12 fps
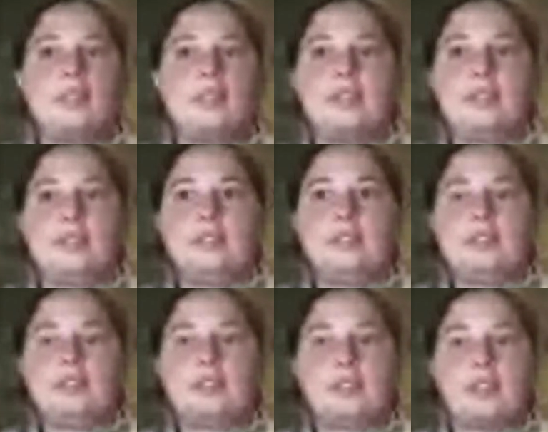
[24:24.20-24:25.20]
so
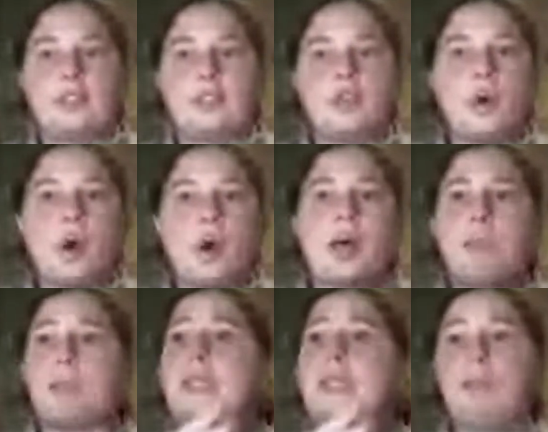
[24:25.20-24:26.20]
I believe
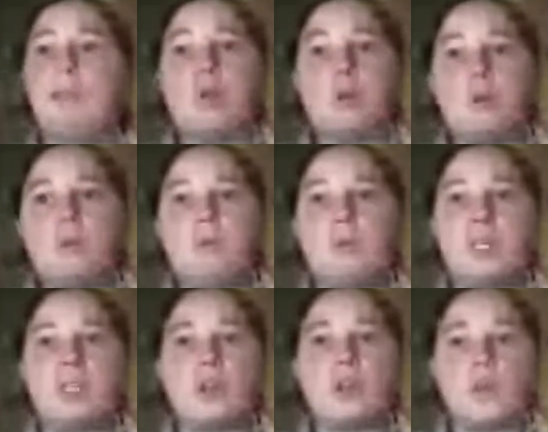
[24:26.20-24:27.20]
you that it's
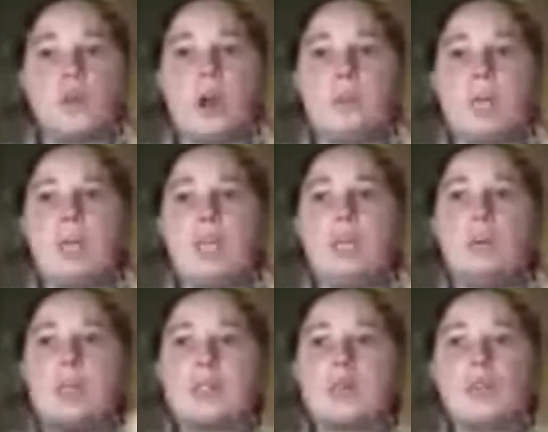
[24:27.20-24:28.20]
overwhelming. And it was
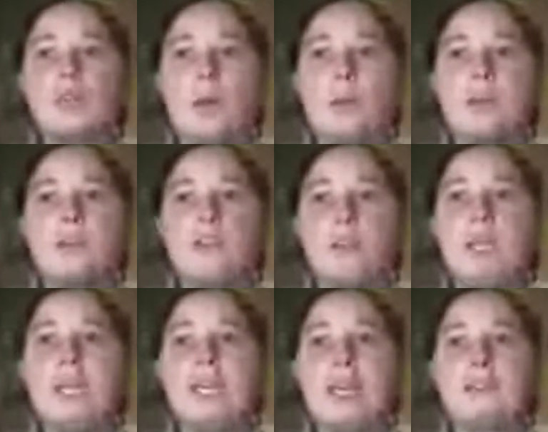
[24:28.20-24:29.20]
overwhelming for me at
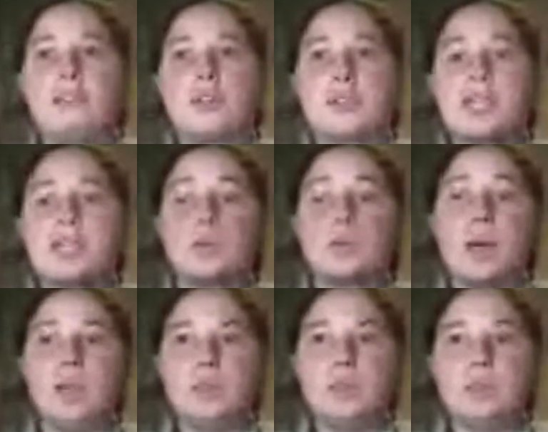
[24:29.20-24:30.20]
first as well.